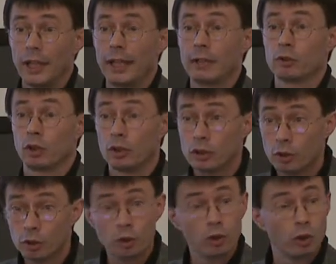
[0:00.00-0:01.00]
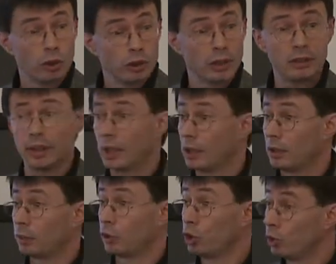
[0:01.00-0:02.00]
It was also good to learn that there are
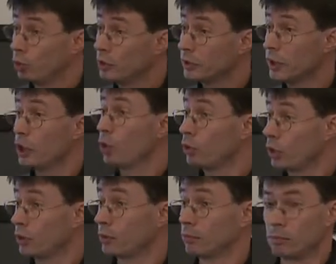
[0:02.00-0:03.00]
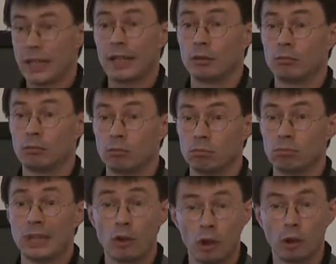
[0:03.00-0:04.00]
tools that users can
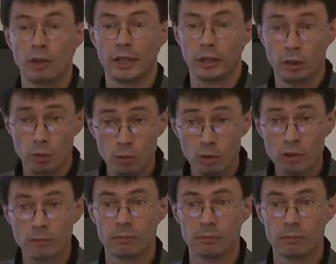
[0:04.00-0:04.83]
download and use.